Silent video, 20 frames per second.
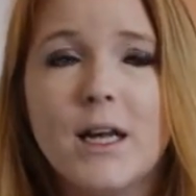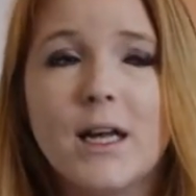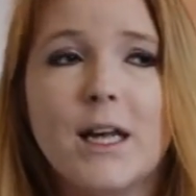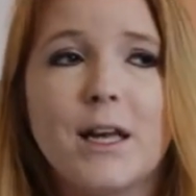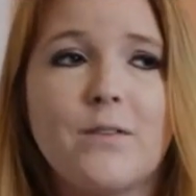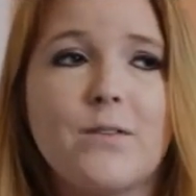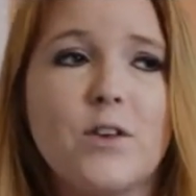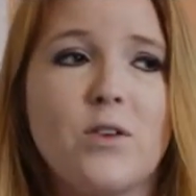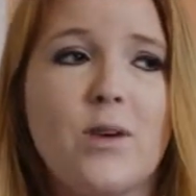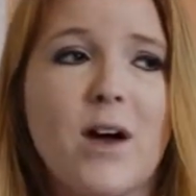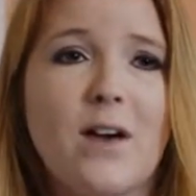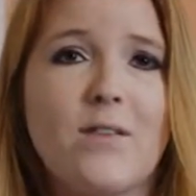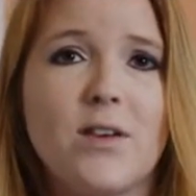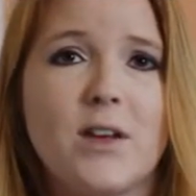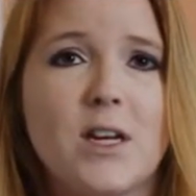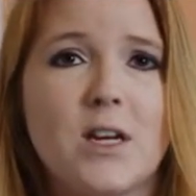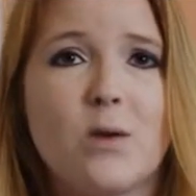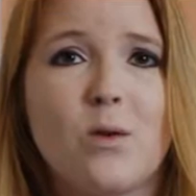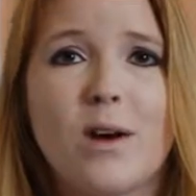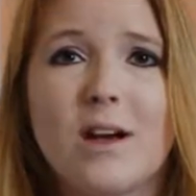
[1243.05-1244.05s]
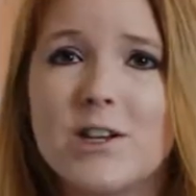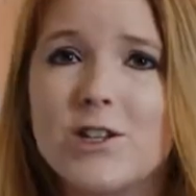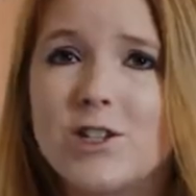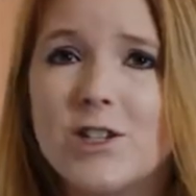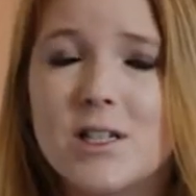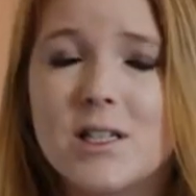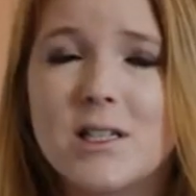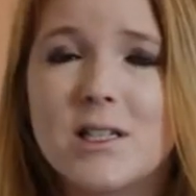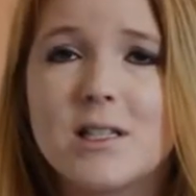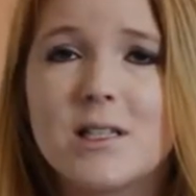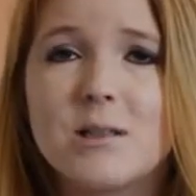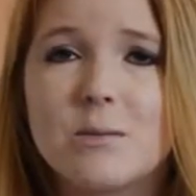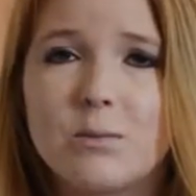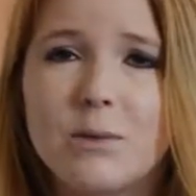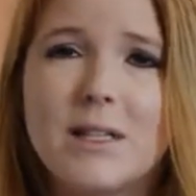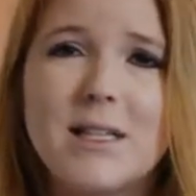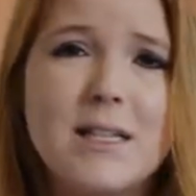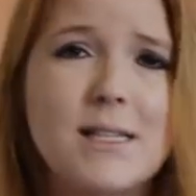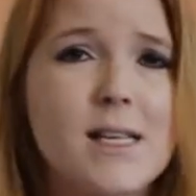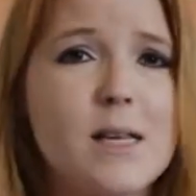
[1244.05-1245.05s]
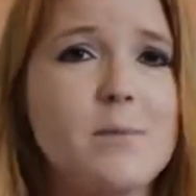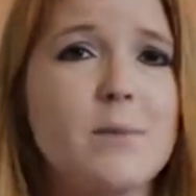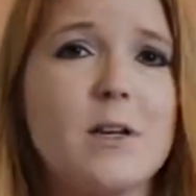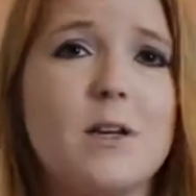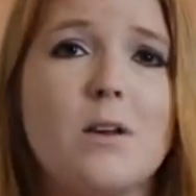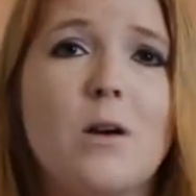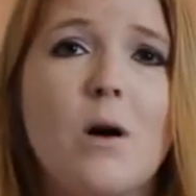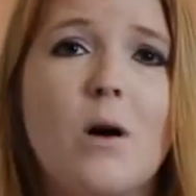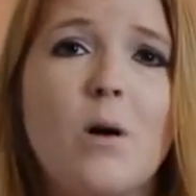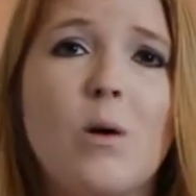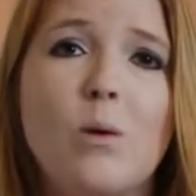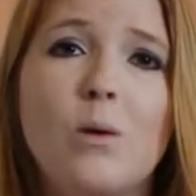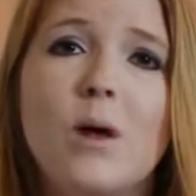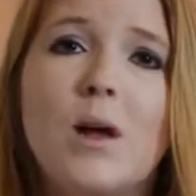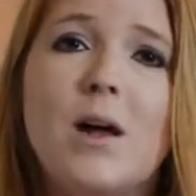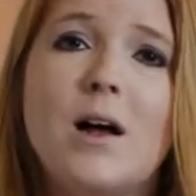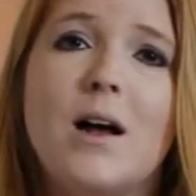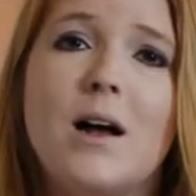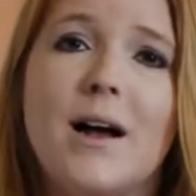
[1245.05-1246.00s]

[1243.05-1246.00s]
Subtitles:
If you have any questions, please let me know.